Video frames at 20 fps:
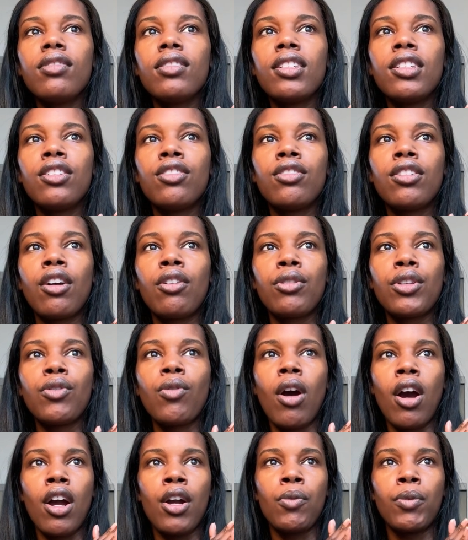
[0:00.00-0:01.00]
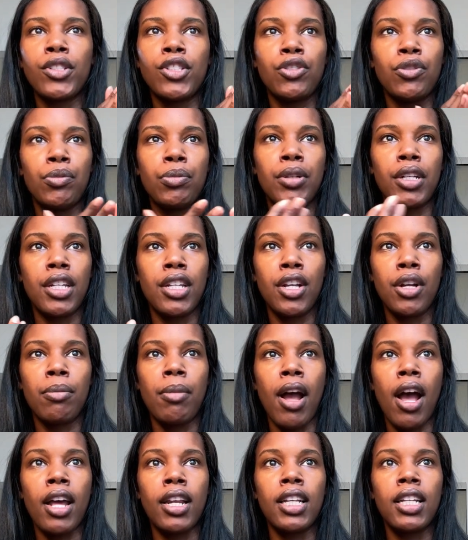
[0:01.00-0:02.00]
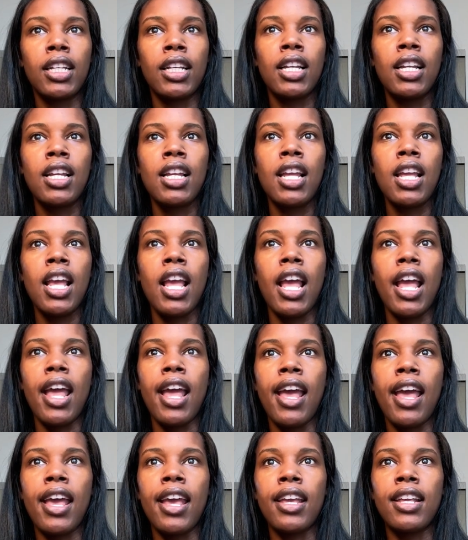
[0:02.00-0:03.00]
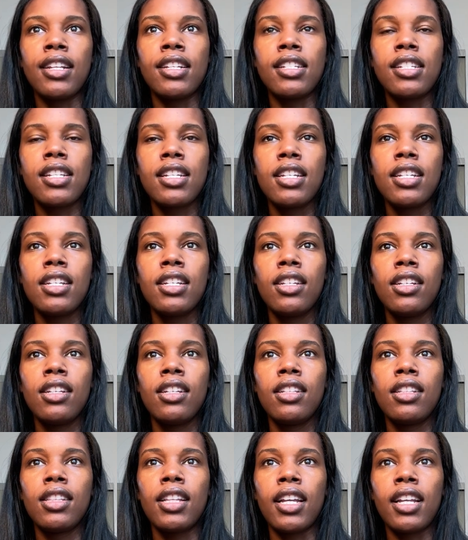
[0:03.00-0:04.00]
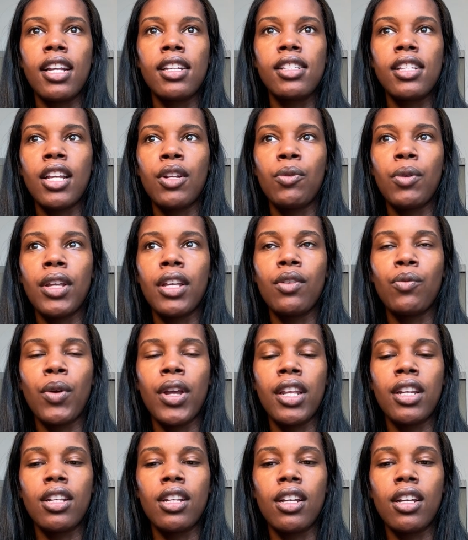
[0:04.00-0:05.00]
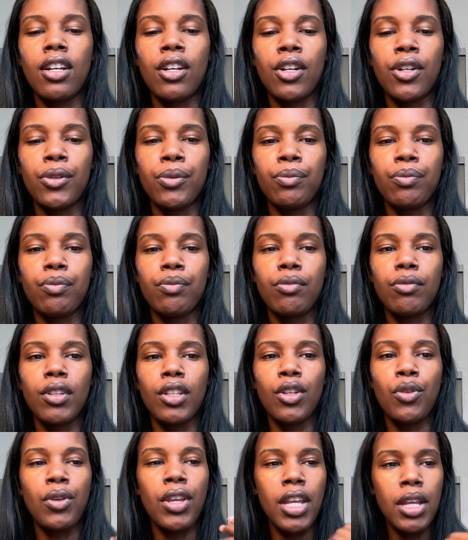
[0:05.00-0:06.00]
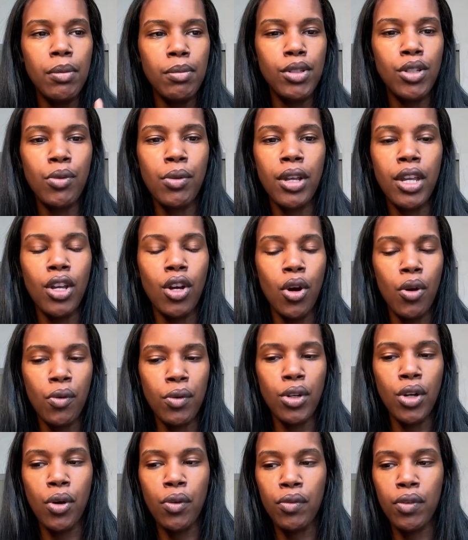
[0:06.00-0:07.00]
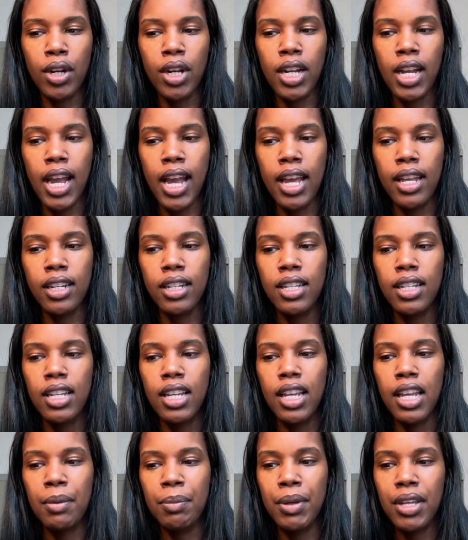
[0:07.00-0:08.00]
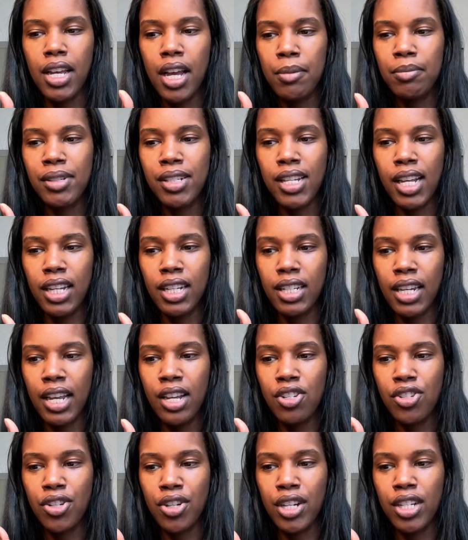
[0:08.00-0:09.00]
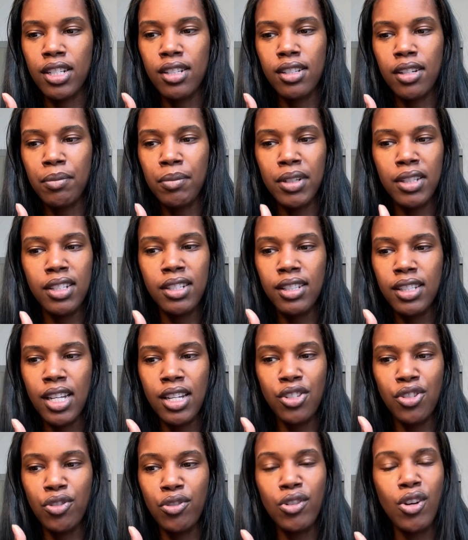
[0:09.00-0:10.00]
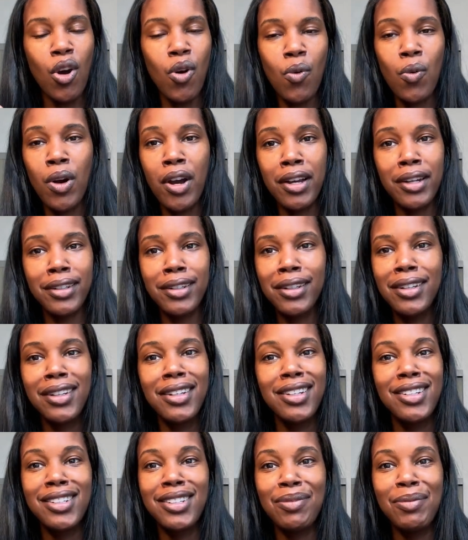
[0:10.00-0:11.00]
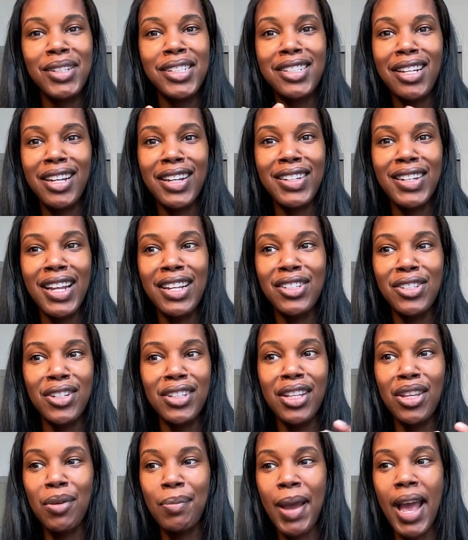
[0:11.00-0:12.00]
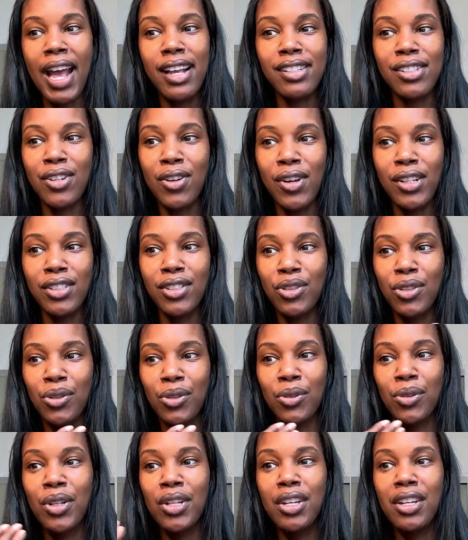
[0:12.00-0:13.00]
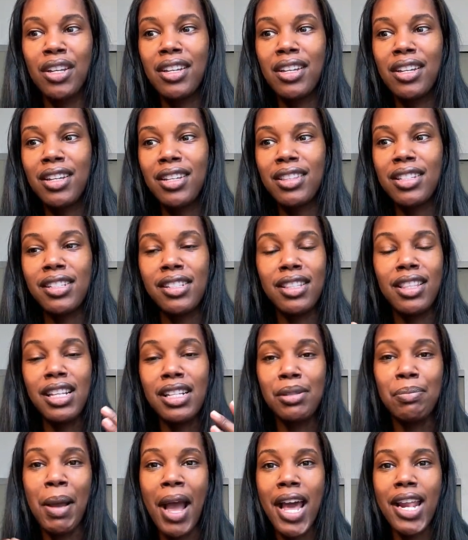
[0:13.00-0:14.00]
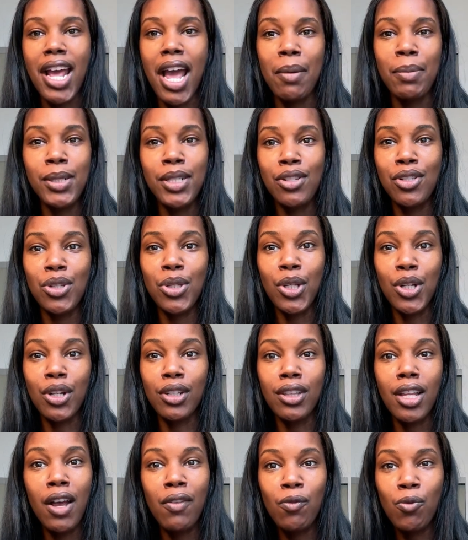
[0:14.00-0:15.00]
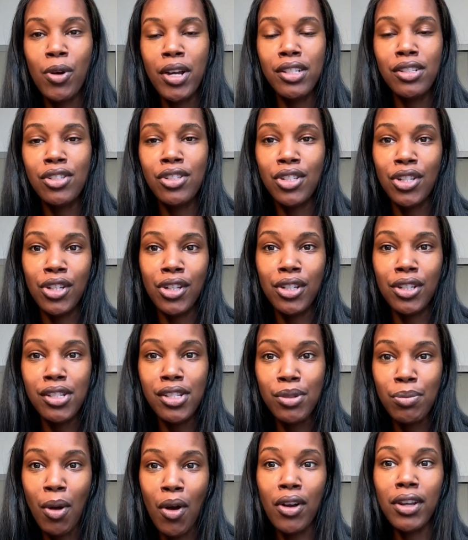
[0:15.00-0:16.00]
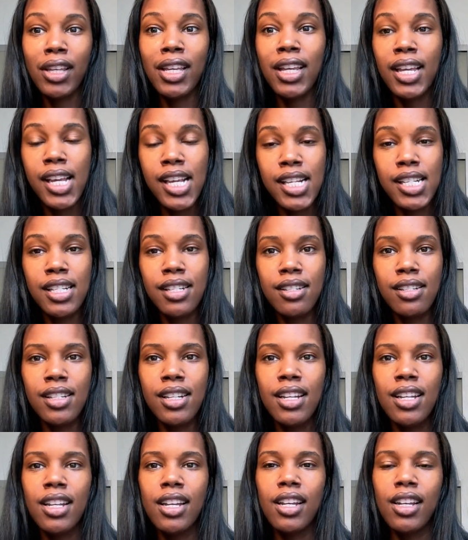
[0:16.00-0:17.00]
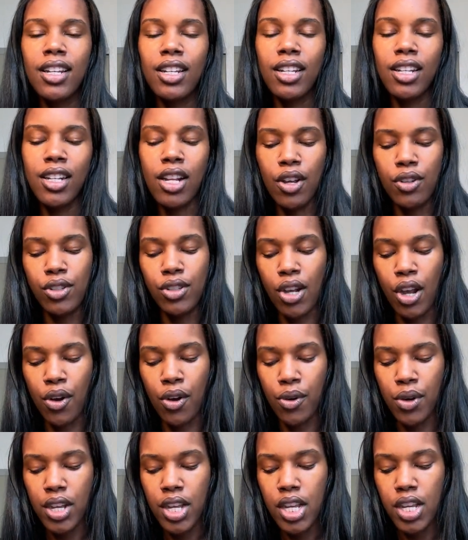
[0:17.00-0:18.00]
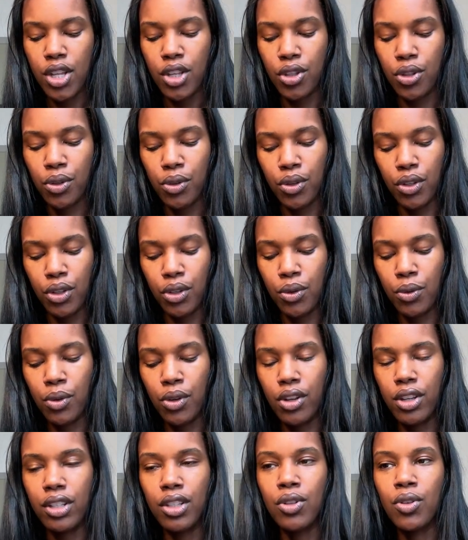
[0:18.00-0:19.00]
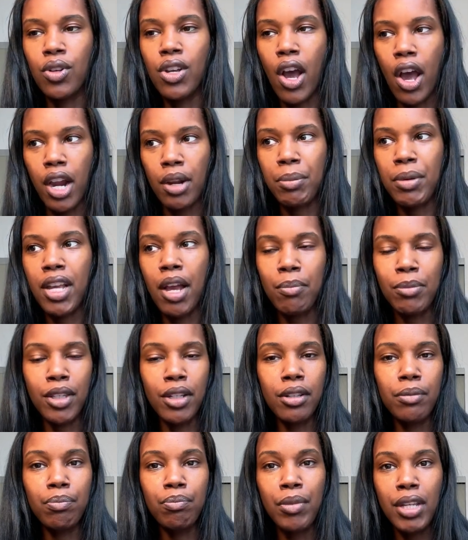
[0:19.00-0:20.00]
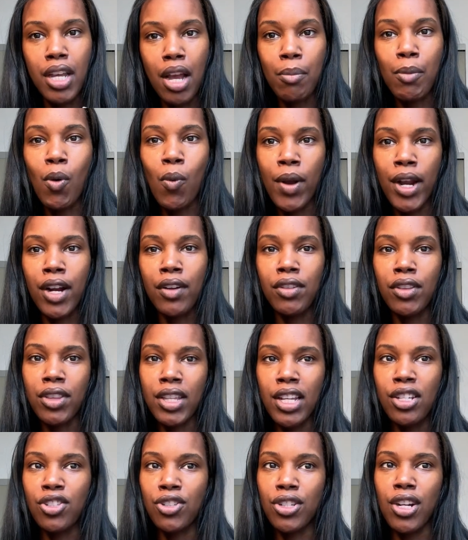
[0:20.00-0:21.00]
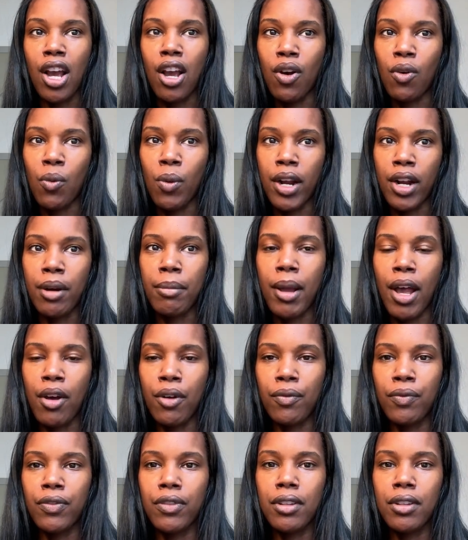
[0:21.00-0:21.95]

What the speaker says: you are what you put in your body. And like I said, when you keep doing it over and over again, it becomes second nature. And some of these things you don't want to be second nature, and then you pass it on to these bad habits to your loved ones, to your small kids. So you gotta become aware of the things you're not aware about.